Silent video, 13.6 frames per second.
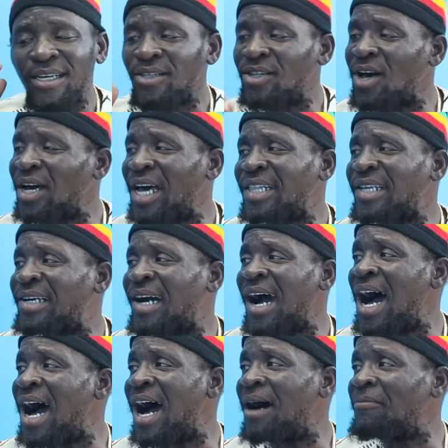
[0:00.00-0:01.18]
now get
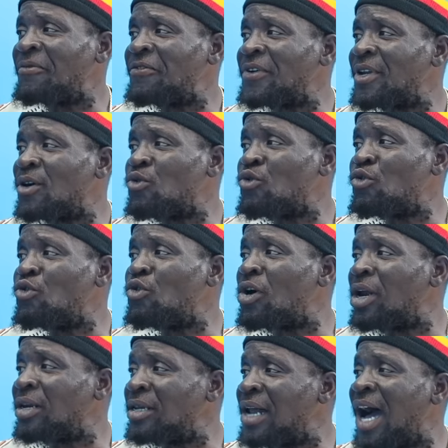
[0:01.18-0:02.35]
calm. Go you know, again.
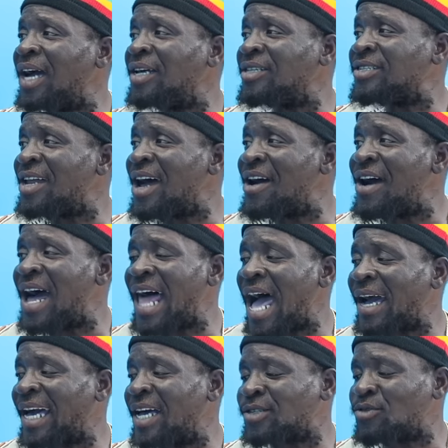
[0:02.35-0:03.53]
whole night, general.
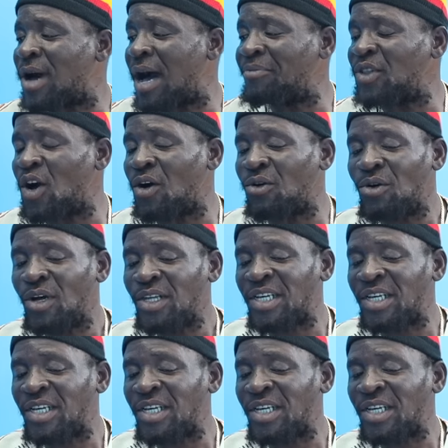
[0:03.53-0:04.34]
I guess what now?